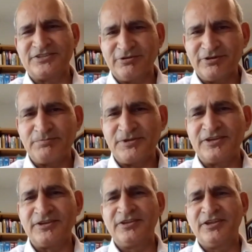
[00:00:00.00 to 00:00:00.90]
is
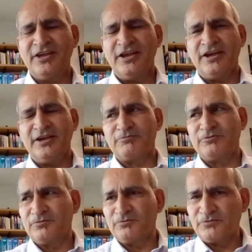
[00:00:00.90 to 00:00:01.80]
developing
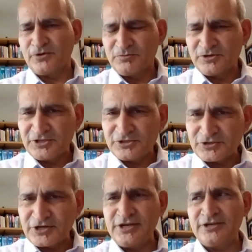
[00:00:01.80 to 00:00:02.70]
from the
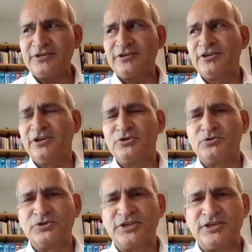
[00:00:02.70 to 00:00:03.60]
trade
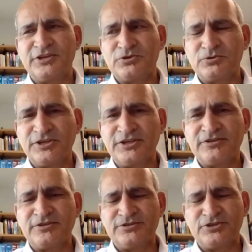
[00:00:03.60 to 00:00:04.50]
to the
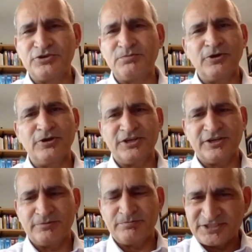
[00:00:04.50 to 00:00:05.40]

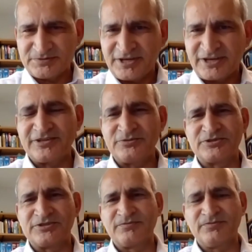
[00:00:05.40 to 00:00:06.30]
geopolitical
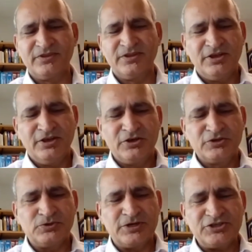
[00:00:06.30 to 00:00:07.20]
perspectives.
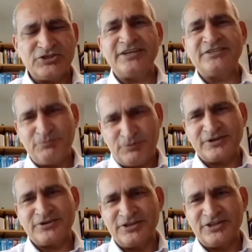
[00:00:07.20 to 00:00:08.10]
So Russia is a
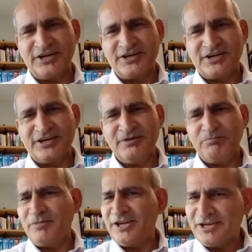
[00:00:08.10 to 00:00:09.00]
factor there.
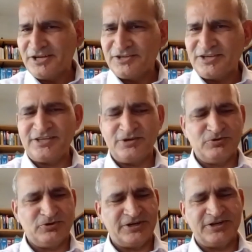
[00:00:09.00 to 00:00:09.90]
Many countries have
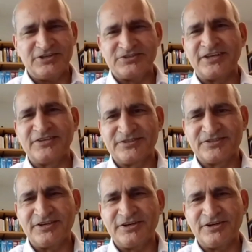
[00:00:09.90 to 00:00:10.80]
not
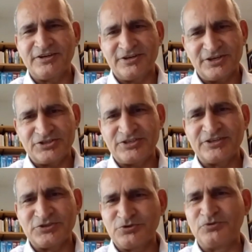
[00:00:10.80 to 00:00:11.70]
criticized
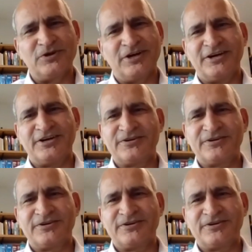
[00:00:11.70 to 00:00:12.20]
Russia so far.